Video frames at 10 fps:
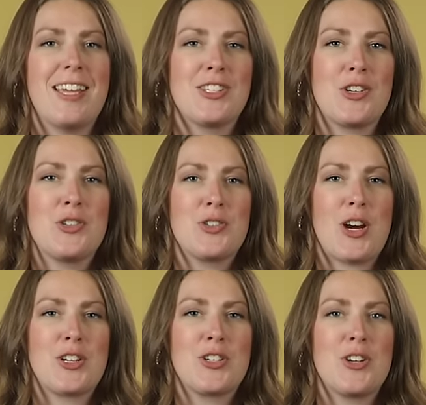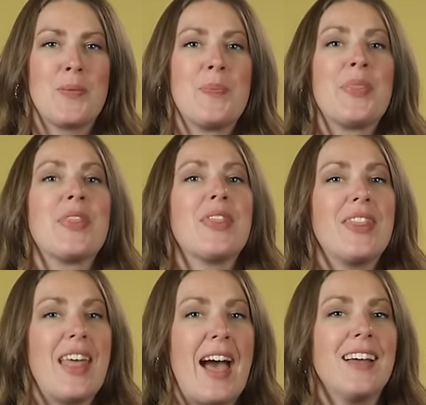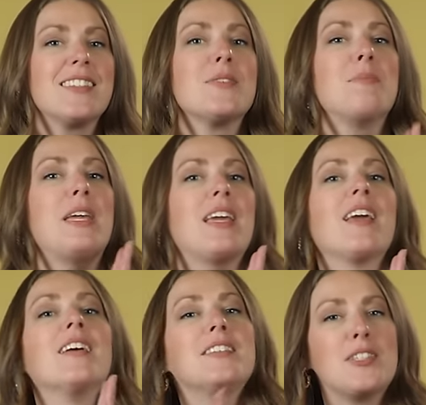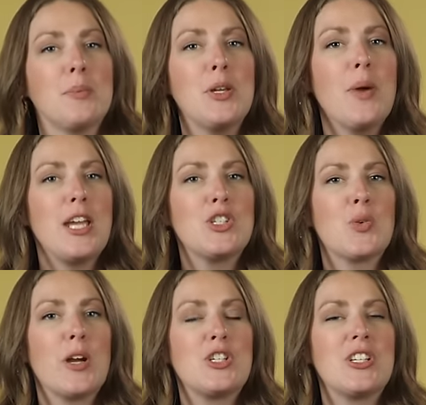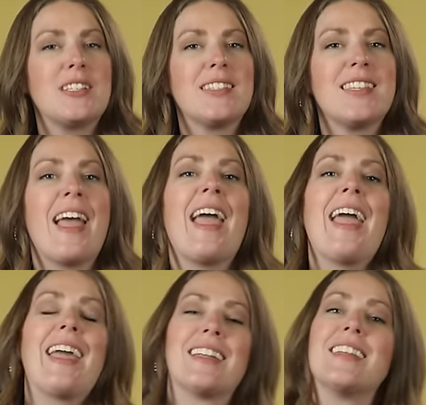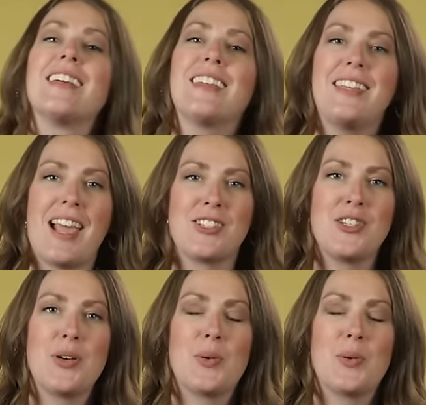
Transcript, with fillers: ASL structure that being WH questions and yes no